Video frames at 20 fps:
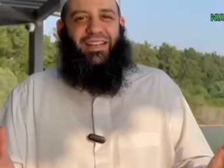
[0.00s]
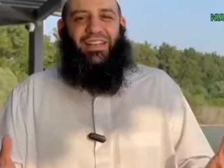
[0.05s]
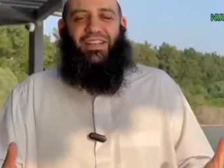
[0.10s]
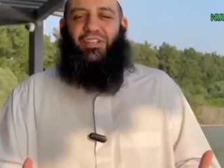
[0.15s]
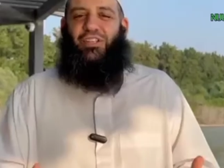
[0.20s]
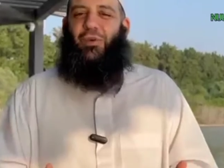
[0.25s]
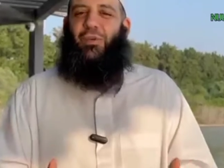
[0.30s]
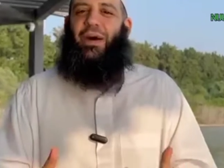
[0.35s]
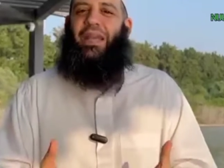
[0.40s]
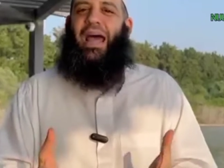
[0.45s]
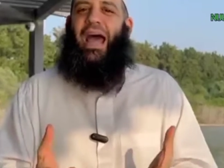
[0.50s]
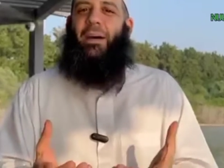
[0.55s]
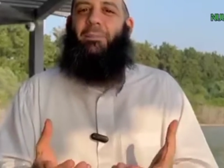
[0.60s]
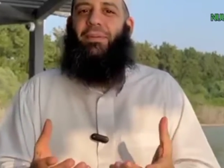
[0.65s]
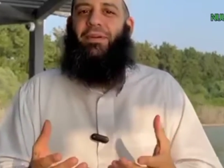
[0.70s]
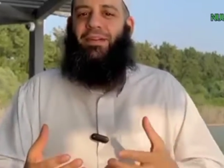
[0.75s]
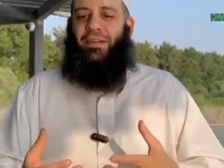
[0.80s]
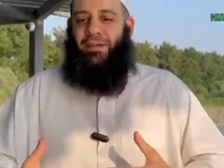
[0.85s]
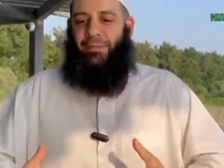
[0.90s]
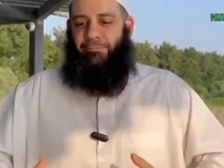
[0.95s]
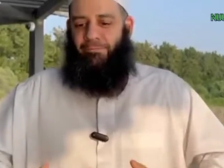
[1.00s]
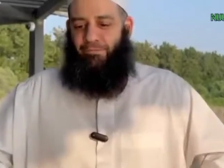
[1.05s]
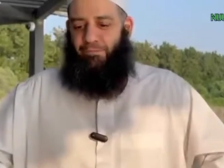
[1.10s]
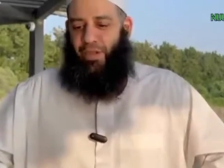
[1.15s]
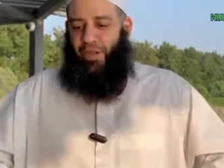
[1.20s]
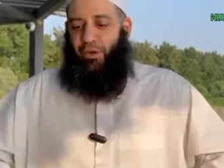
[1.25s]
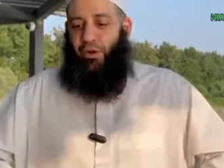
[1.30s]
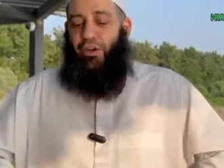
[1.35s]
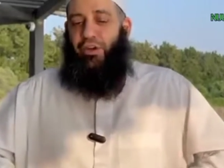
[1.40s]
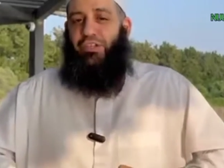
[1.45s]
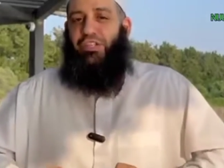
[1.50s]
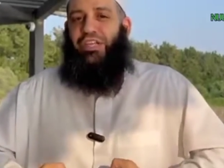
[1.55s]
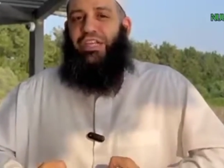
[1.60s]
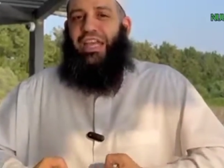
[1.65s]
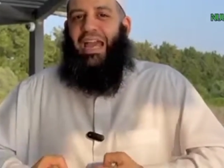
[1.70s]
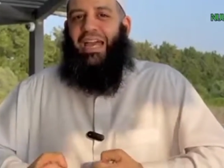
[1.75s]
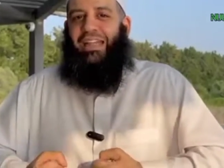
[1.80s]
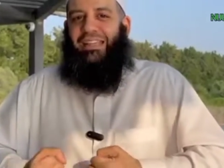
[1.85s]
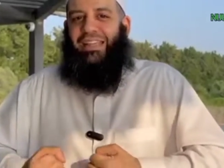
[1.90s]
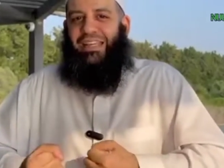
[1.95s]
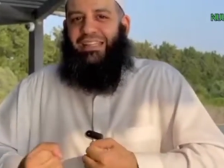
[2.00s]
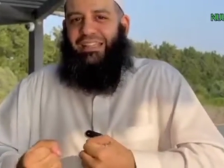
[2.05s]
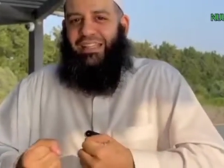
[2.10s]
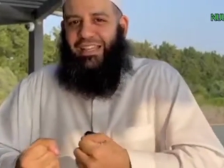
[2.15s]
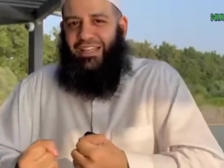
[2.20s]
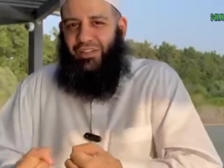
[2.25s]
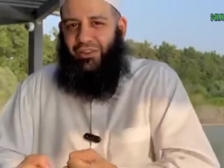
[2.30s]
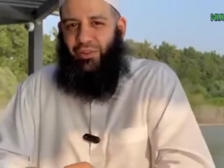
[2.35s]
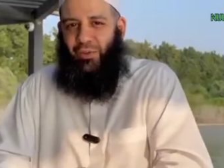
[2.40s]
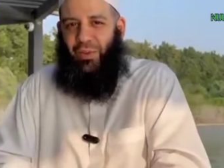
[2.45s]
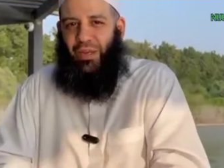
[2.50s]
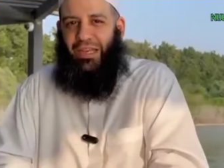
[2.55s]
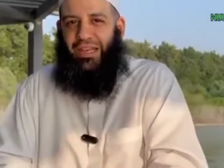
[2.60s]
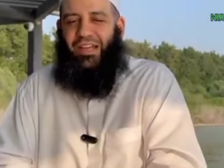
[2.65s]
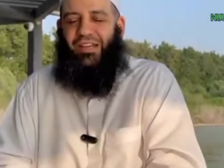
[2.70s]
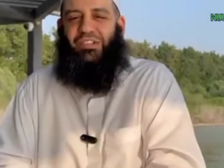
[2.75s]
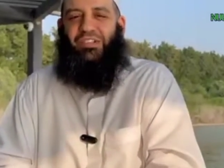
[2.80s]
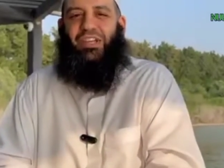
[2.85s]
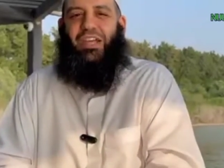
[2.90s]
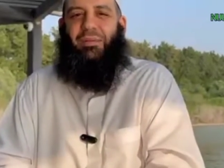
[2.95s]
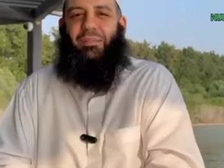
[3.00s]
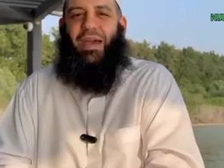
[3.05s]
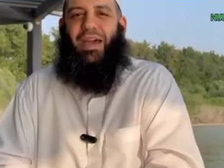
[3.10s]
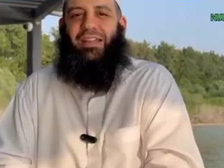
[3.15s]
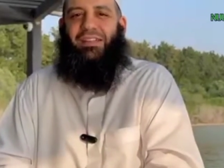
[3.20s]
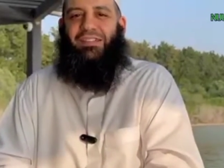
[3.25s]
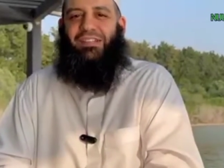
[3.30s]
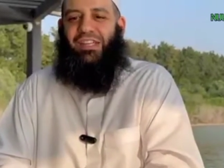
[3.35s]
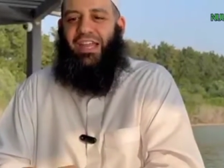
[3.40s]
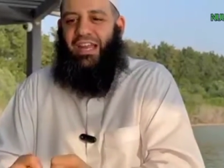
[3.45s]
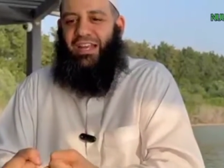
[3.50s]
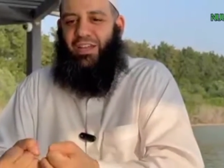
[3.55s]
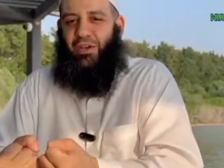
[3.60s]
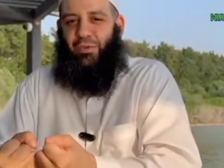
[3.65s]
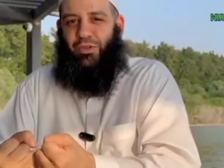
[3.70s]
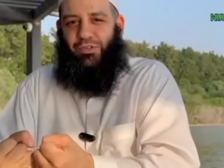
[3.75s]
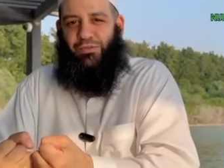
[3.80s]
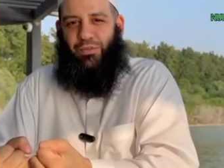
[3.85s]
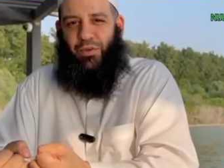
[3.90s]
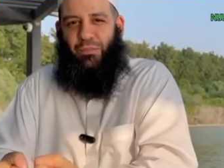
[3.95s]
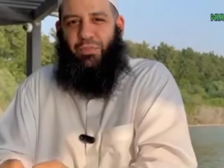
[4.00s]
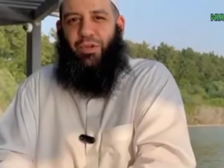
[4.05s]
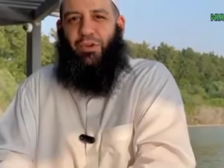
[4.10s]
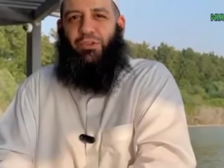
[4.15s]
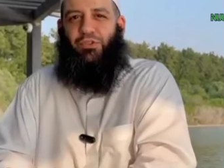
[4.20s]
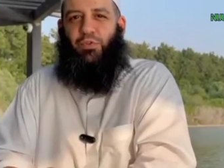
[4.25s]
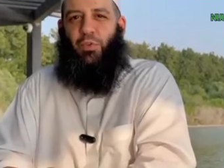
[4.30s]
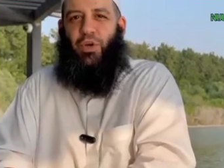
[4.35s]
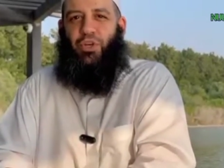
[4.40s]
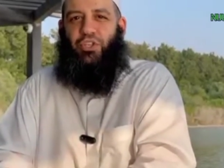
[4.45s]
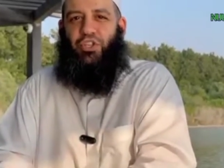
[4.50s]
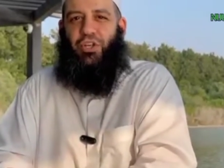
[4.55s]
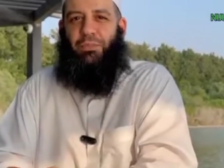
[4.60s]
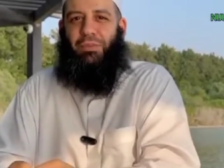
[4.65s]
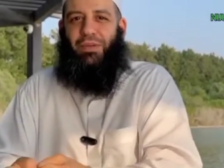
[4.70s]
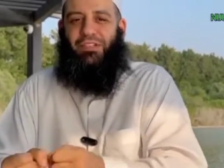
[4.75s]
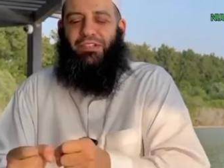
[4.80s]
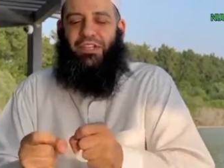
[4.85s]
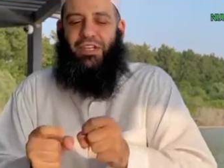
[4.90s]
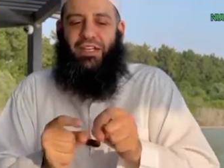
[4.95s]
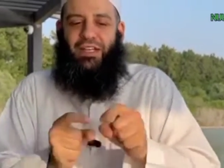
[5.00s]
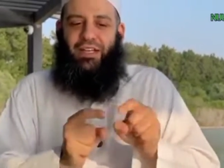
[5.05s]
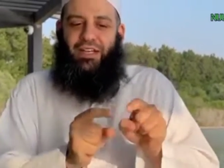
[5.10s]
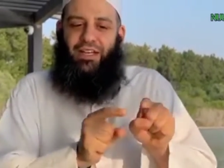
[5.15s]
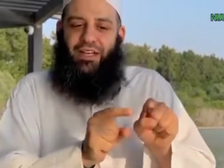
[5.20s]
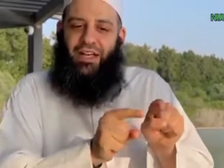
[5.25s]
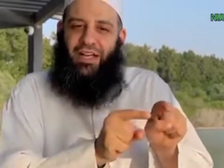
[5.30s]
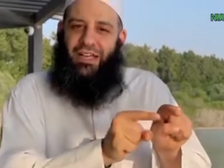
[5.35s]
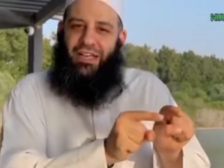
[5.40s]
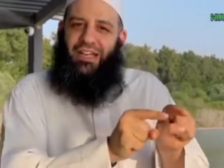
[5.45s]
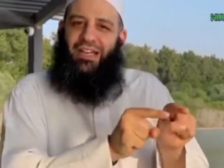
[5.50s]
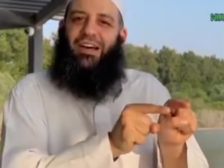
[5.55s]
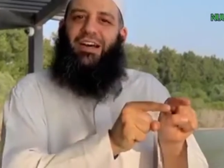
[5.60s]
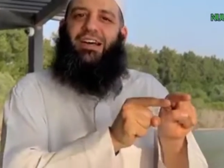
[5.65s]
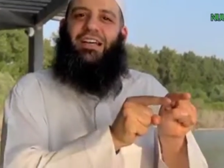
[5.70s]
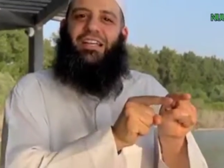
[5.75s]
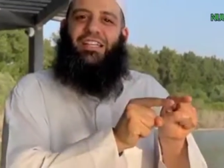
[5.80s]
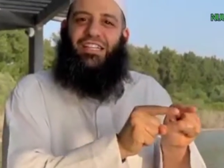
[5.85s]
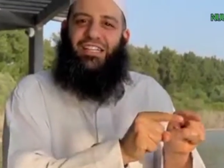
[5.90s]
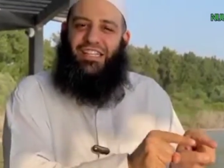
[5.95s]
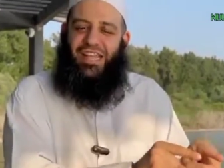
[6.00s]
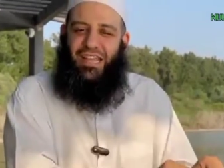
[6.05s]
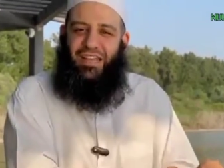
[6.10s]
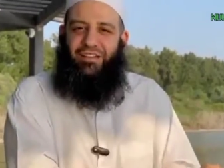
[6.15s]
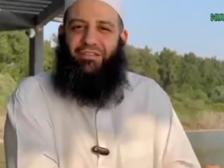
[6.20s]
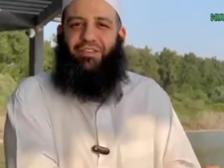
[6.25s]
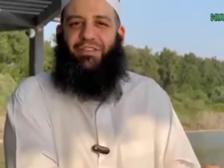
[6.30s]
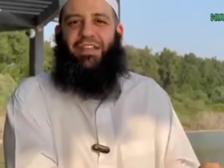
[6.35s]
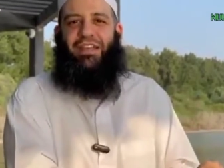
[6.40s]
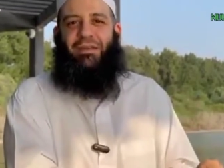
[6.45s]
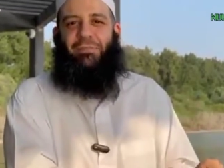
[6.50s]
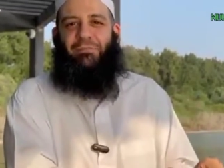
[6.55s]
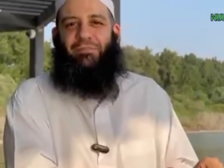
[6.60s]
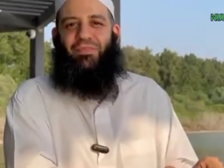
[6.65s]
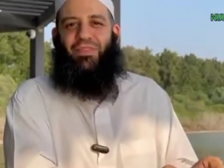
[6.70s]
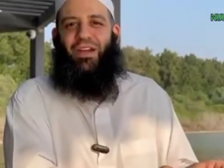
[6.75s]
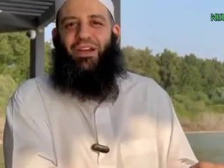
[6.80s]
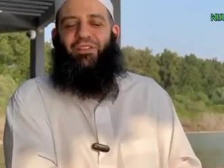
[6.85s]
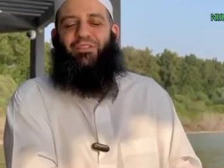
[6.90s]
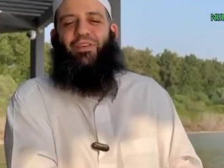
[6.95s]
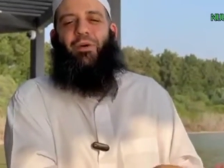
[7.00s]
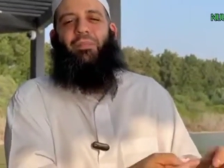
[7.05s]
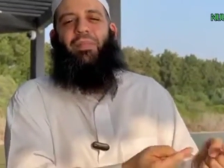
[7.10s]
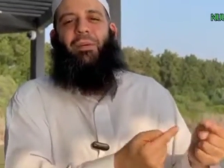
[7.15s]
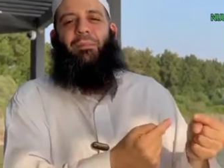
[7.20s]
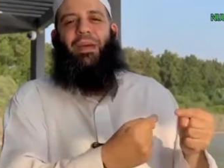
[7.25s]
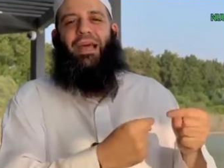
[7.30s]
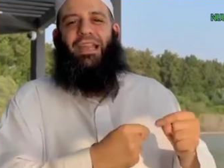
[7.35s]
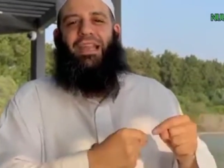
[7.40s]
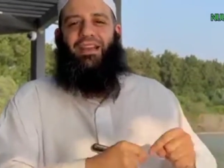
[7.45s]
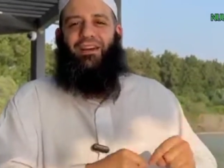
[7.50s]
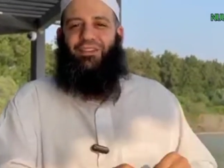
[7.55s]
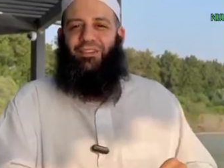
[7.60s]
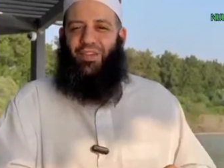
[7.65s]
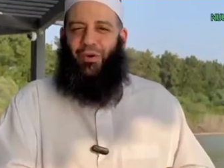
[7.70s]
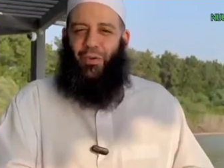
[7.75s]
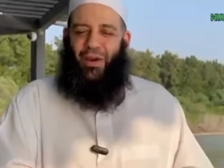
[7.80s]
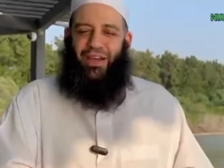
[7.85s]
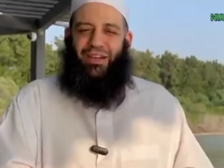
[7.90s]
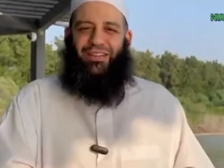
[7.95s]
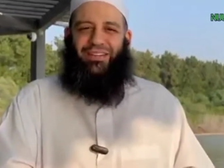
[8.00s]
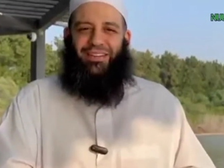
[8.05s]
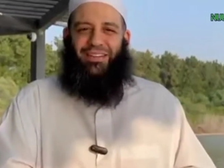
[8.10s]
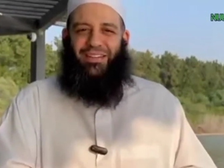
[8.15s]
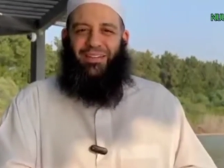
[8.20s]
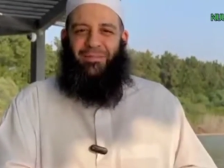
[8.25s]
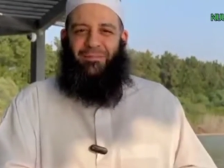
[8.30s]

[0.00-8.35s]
So what happened? because he had adhered to Allah's commands and he was from those worshippers, Allah saved him from the belly of the whale.